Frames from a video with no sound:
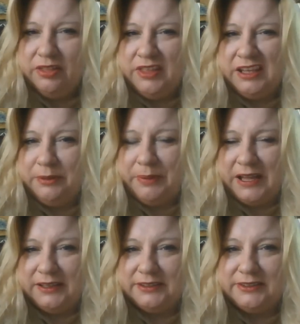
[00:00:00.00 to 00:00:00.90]
Think
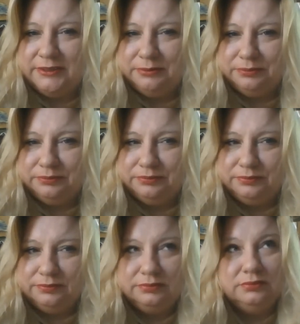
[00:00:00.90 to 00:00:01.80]
about it.
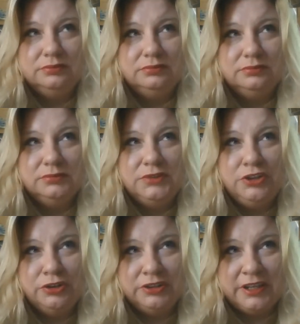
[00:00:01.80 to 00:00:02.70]

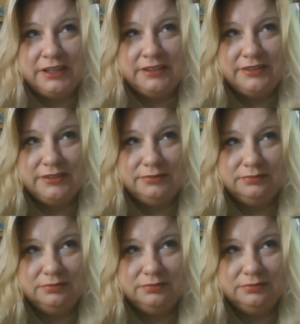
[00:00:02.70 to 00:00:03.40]
You're a dentist.